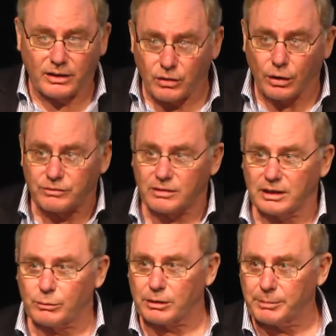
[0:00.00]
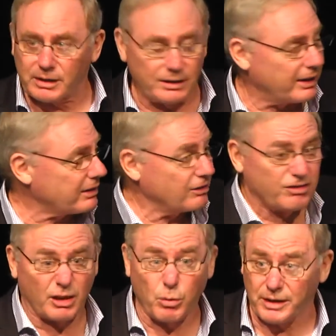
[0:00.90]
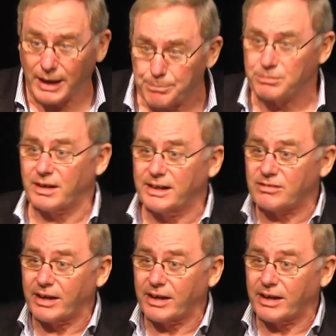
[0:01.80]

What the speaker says: constantly want to be connected, so they want updates.